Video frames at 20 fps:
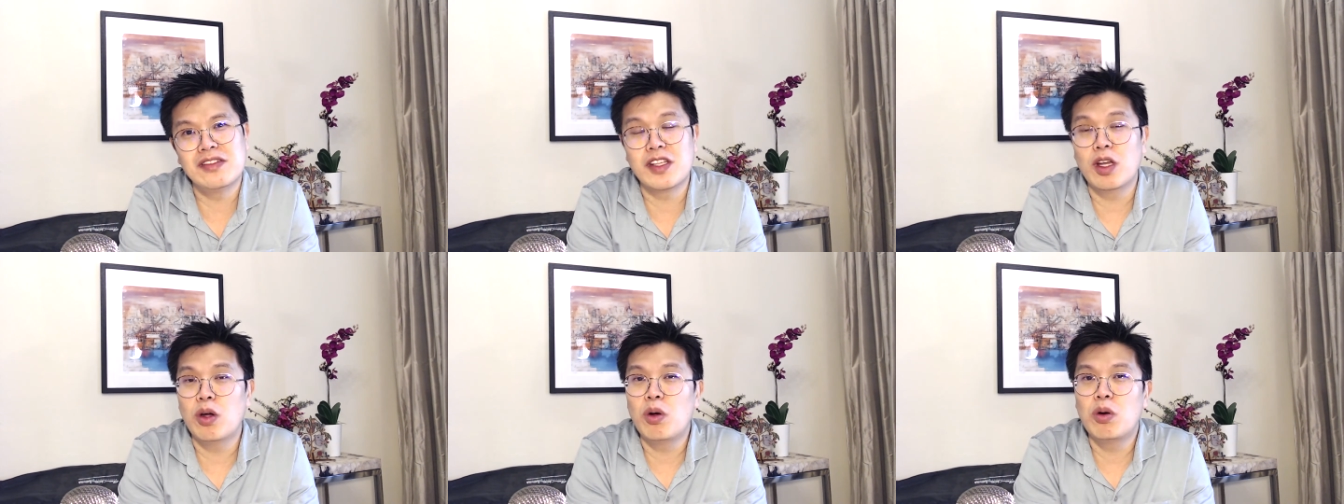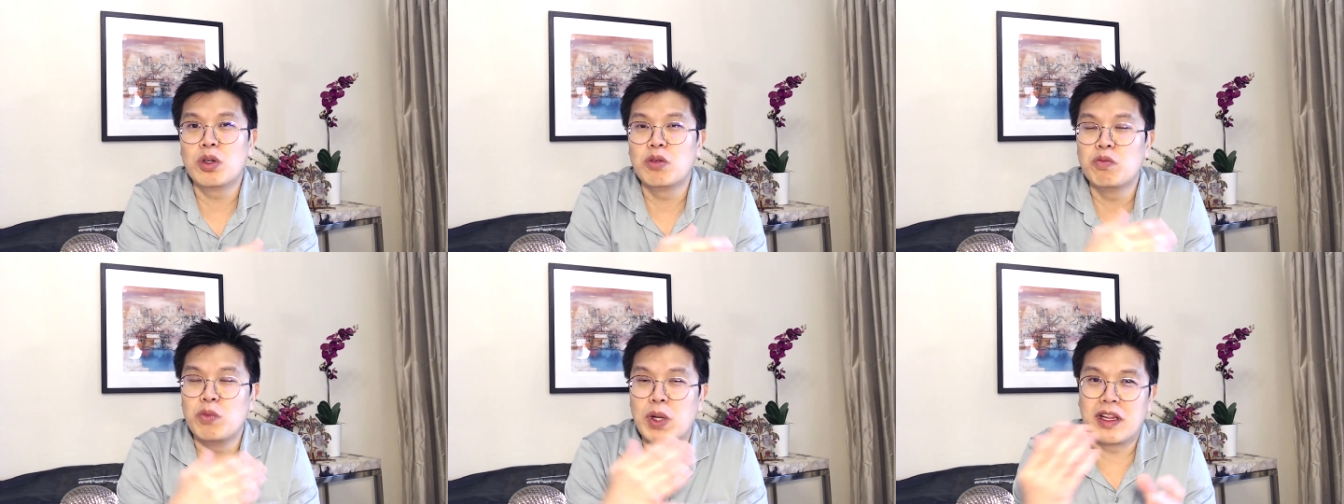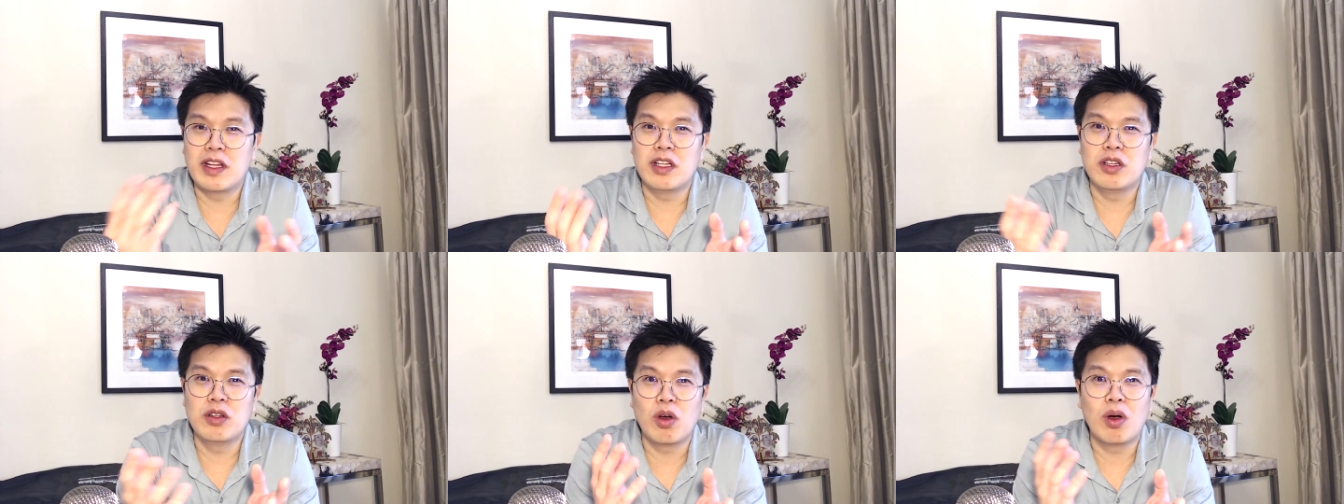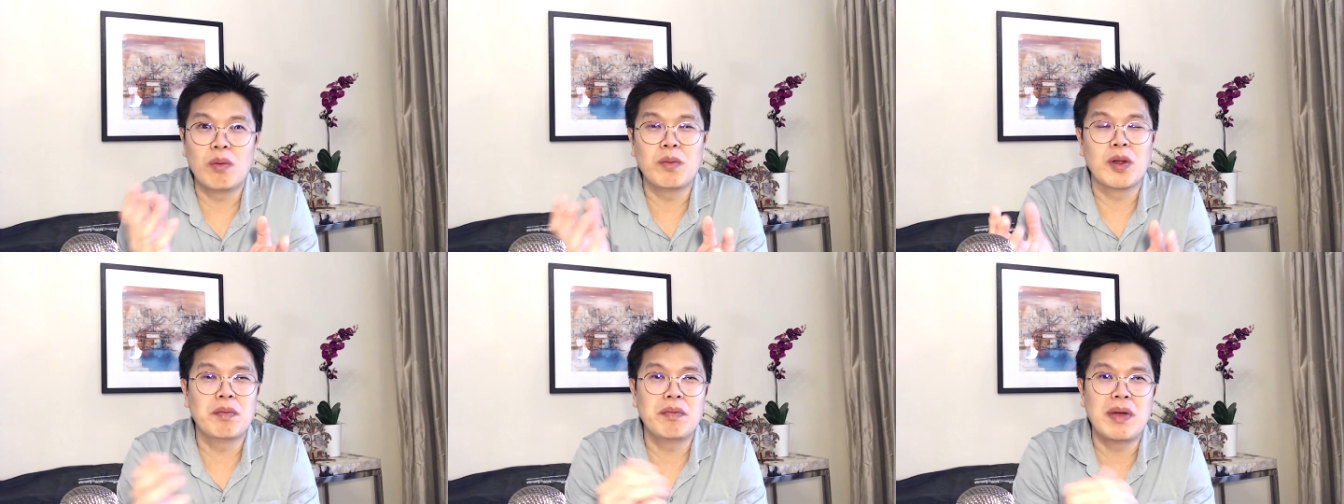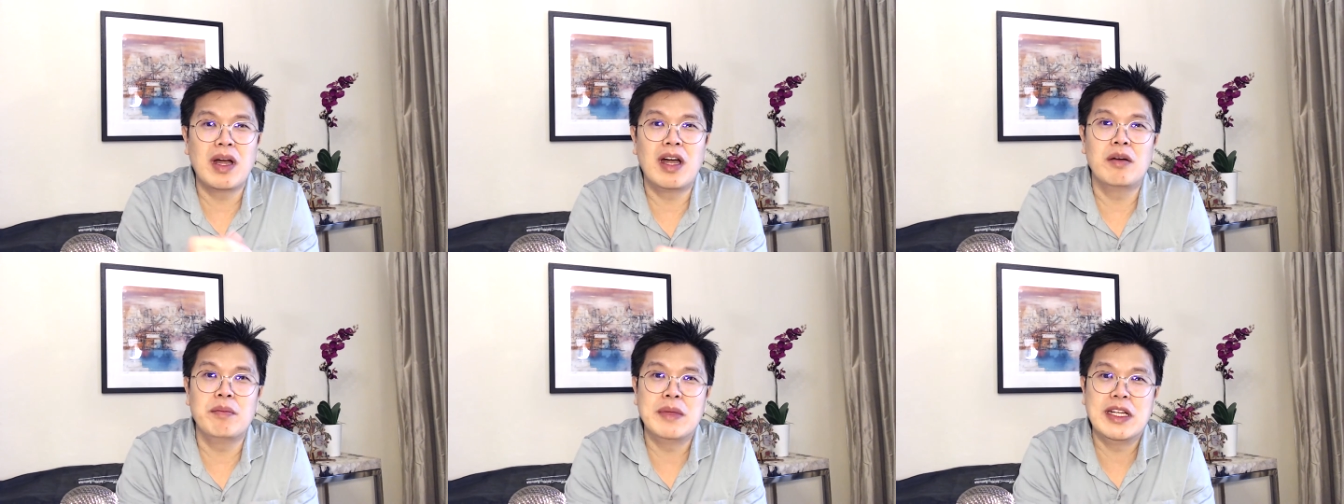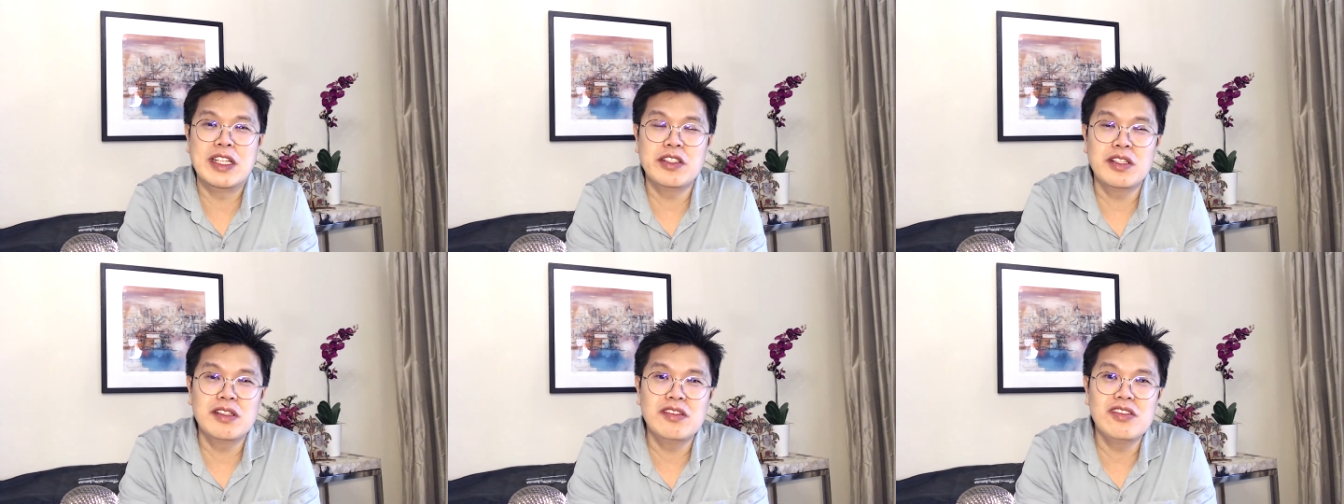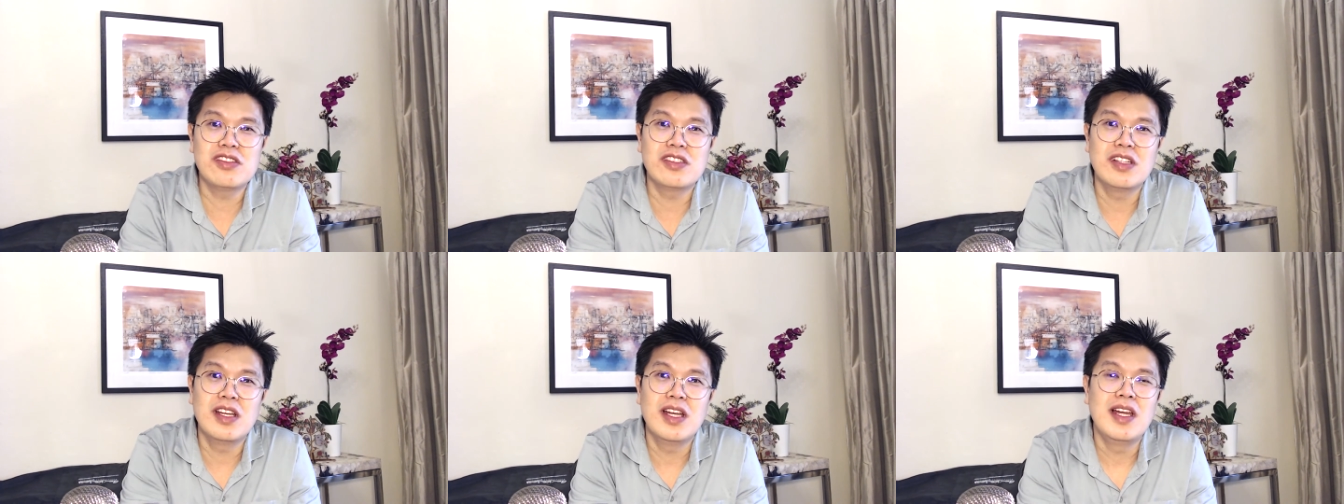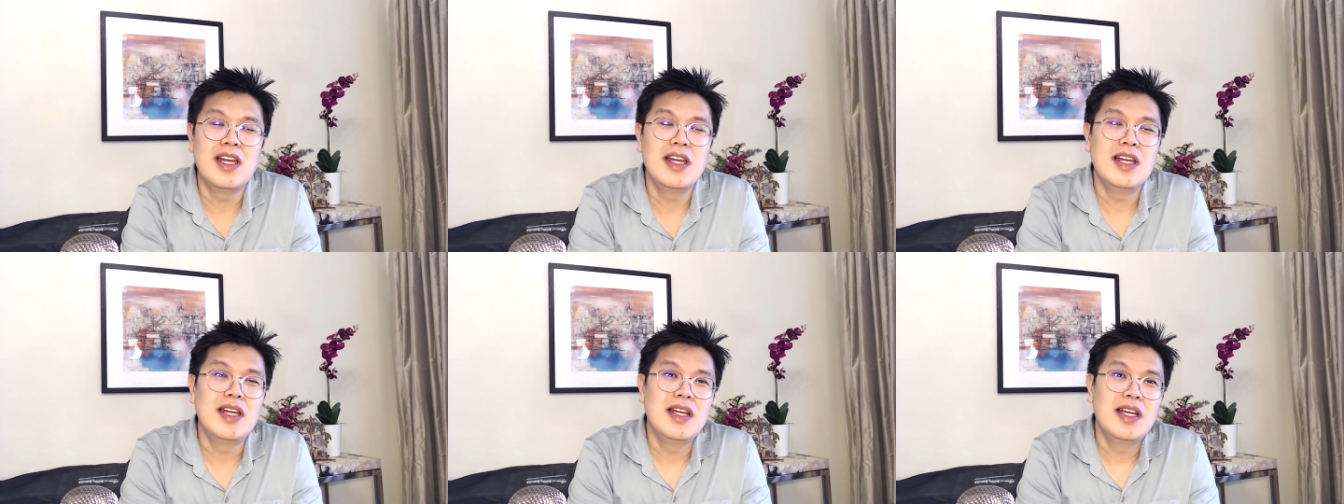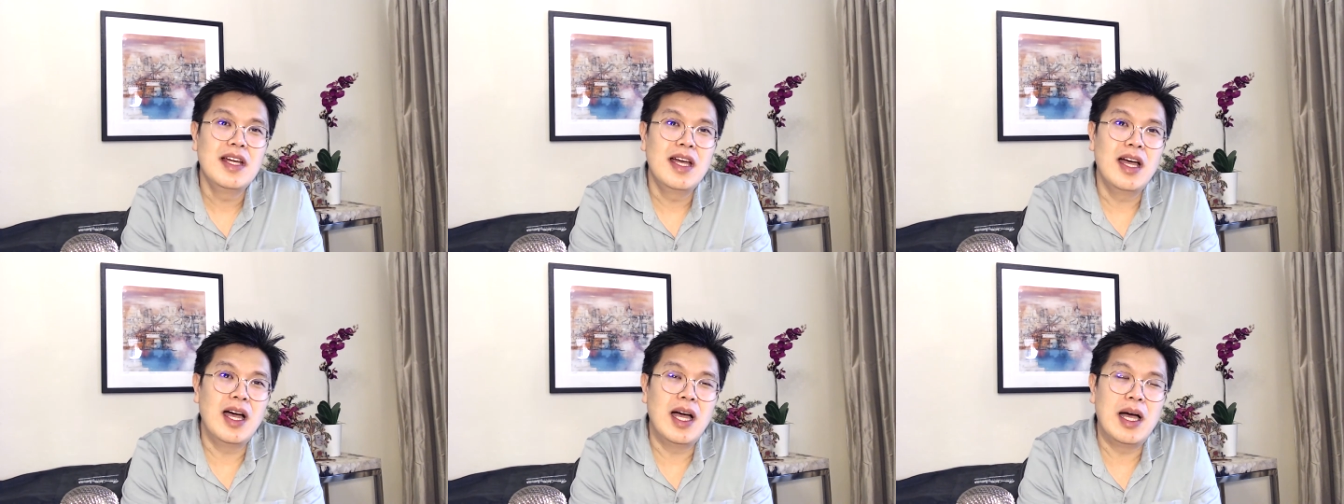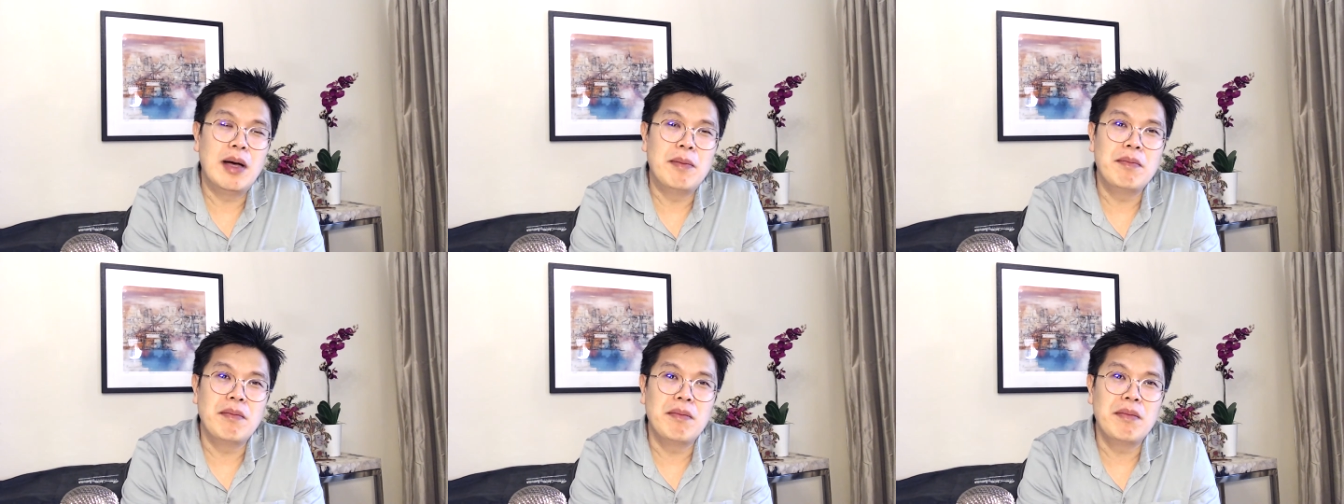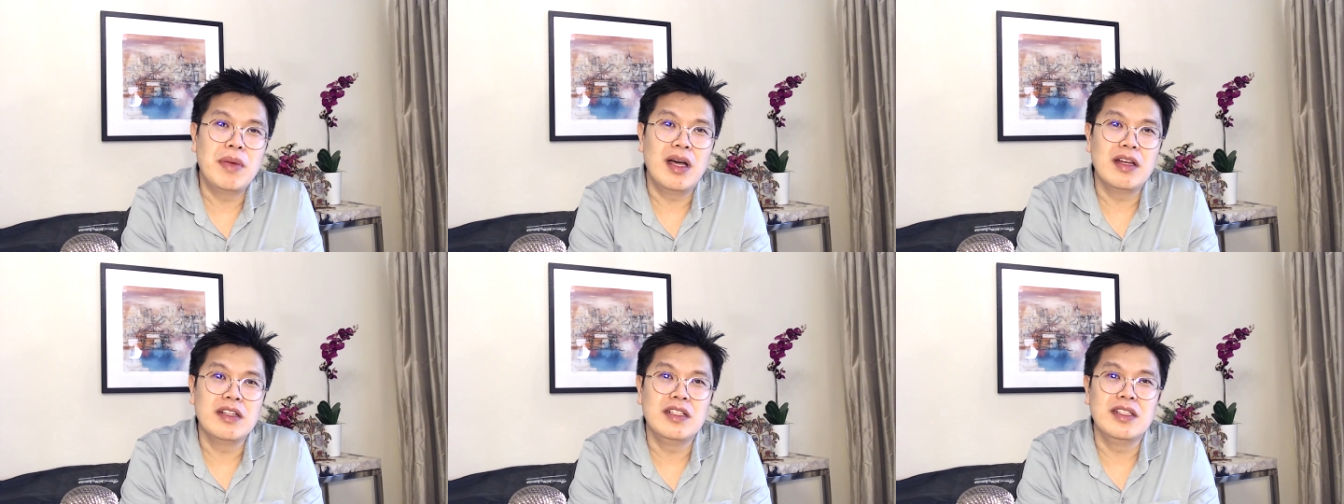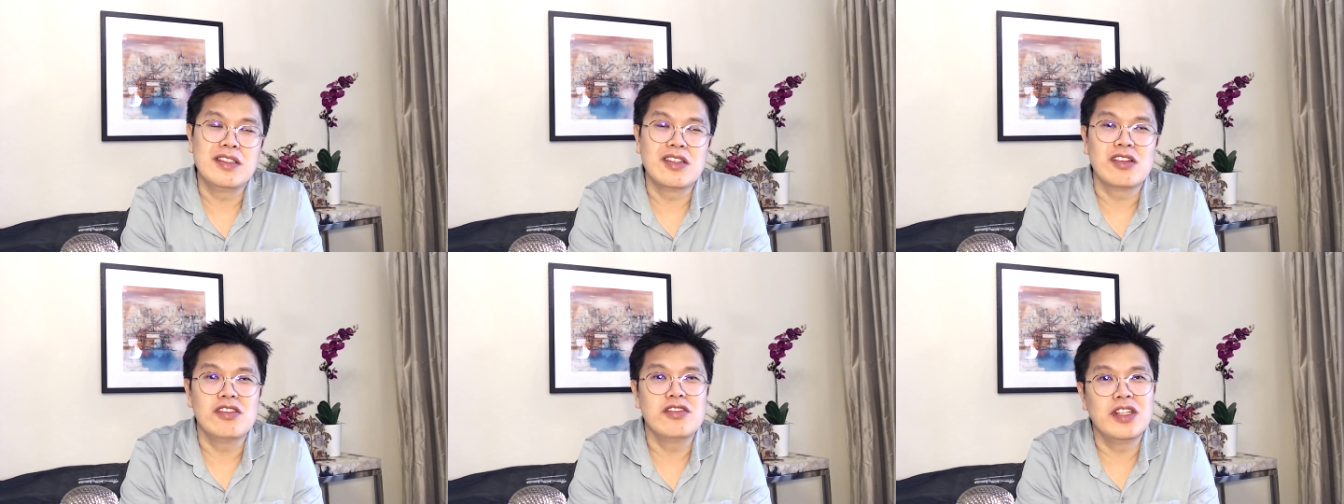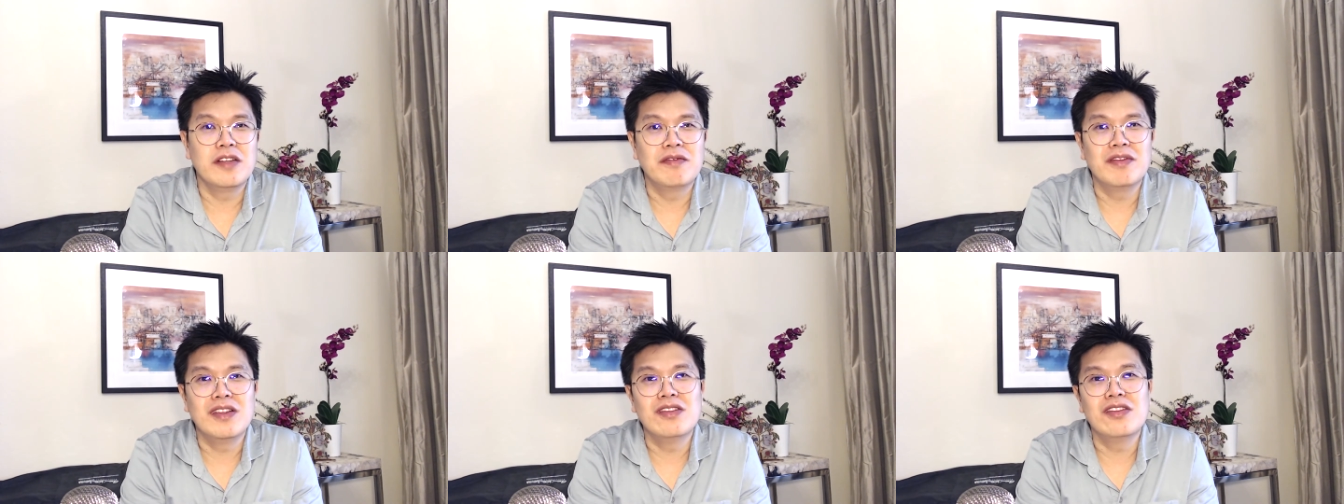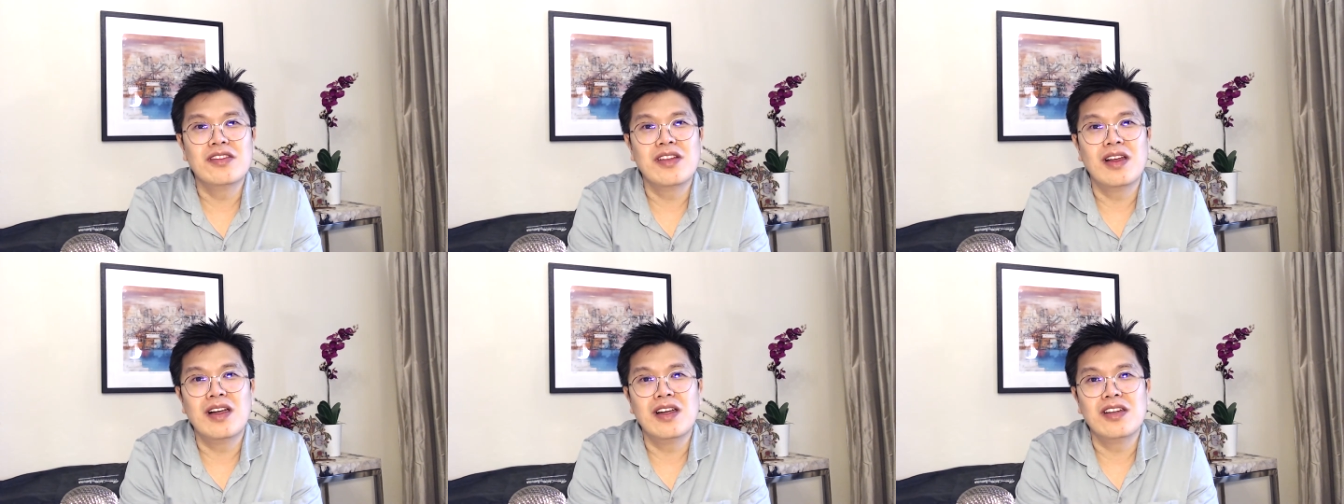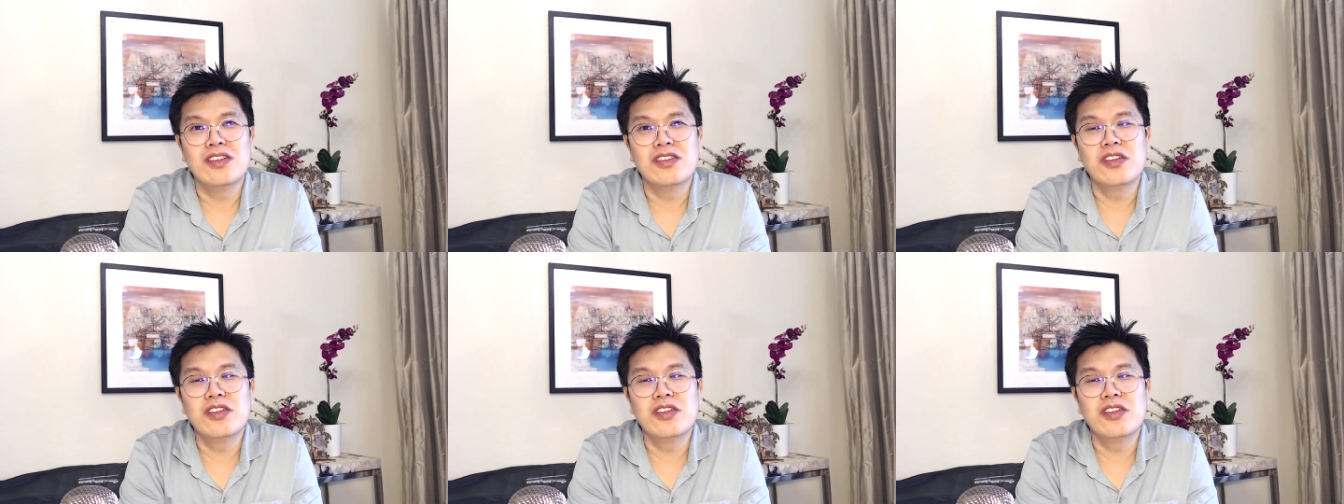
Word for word: They're all within normal parameters, um, but they're just different size.